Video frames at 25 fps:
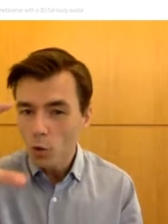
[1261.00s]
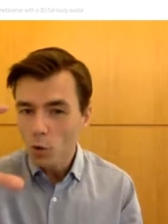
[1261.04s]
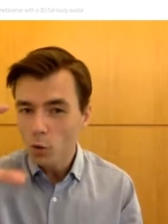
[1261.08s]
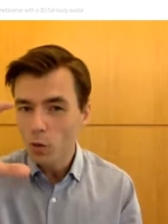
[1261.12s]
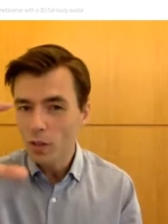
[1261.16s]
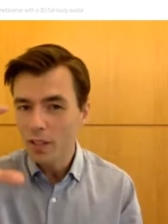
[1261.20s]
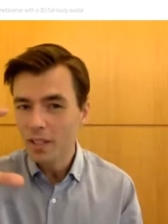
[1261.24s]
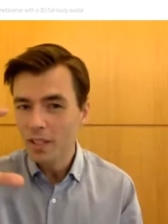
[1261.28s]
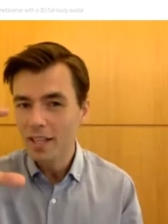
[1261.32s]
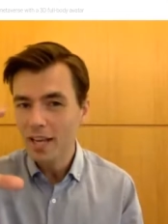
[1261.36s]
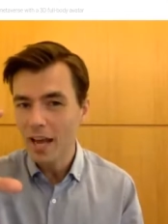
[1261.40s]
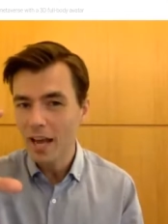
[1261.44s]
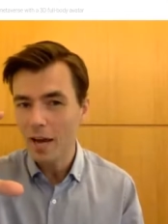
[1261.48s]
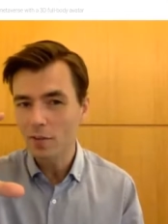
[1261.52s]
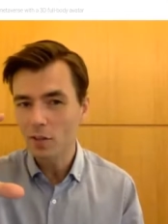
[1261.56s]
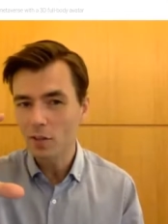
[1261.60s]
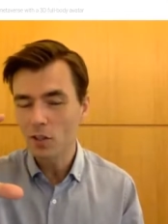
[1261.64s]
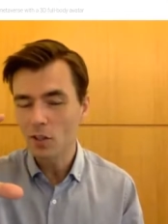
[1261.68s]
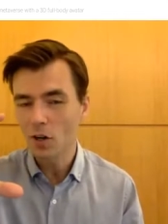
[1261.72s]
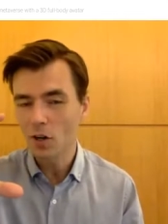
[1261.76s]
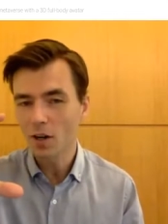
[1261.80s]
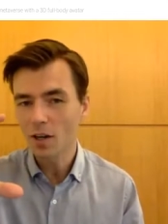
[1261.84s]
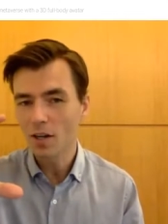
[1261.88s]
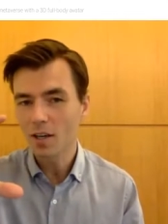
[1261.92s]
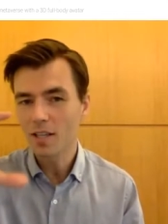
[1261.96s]
3D
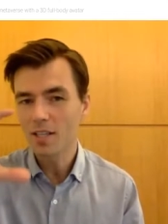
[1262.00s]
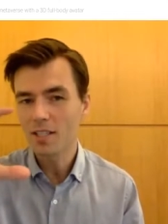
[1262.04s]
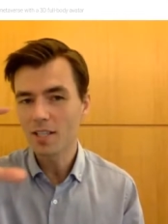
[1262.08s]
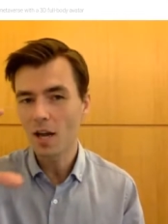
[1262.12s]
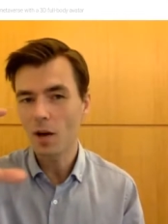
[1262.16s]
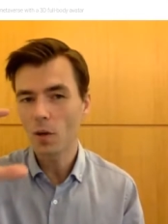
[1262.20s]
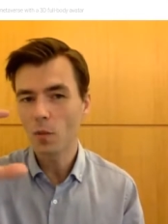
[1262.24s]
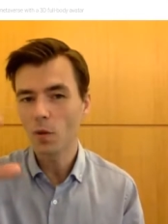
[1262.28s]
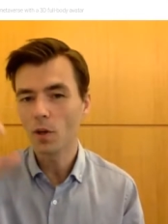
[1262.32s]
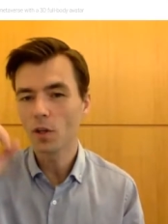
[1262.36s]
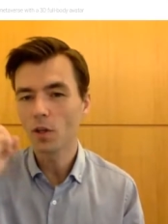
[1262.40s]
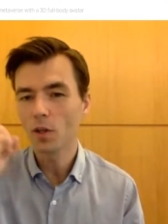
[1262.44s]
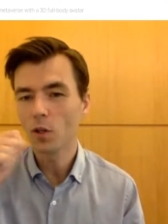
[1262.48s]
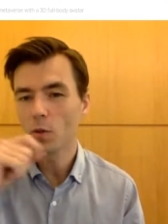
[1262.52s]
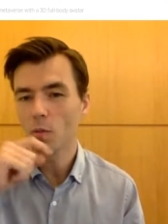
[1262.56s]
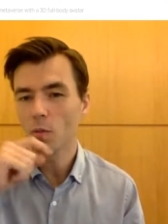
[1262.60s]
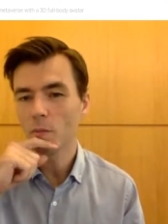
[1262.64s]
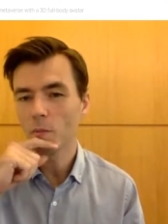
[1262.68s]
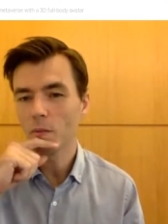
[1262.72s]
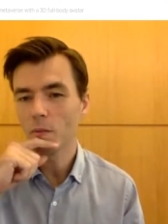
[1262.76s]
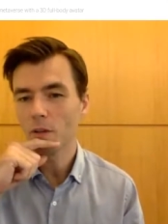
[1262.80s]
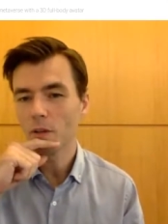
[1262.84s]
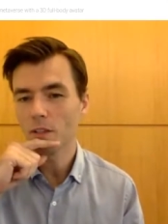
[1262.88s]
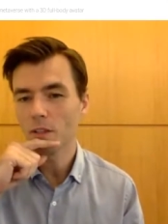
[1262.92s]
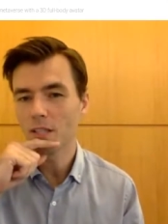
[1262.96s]
avatar? Is that what
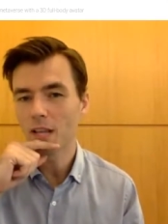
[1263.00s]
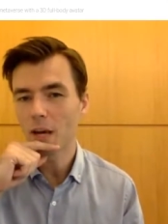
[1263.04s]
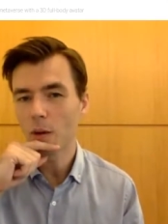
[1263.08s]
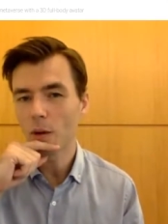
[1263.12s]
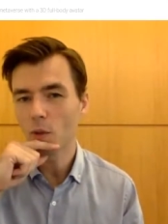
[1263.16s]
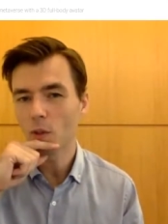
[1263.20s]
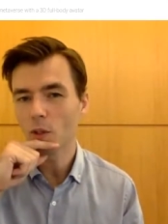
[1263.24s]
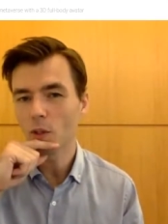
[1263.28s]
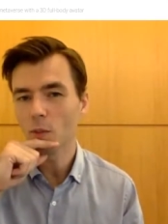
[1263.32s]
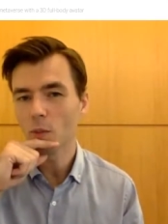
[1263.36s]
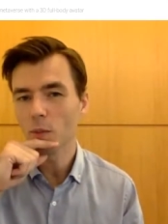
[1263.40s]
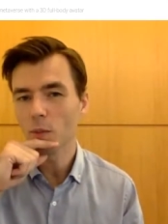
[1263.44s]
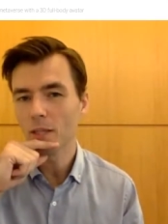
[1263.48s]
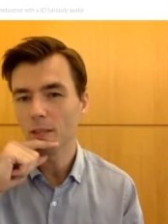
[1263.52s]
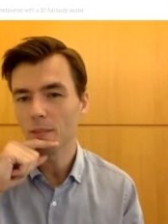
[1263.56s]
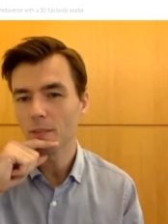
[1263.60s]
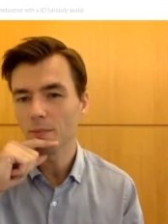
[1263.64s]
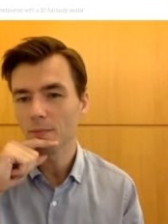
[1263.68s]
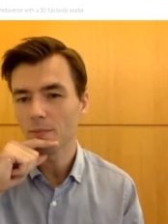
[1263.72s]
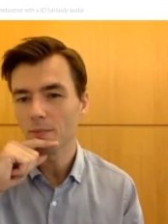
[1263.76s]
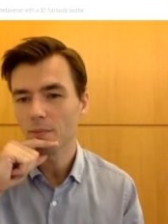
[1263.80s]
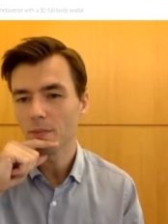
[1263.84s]
you mean?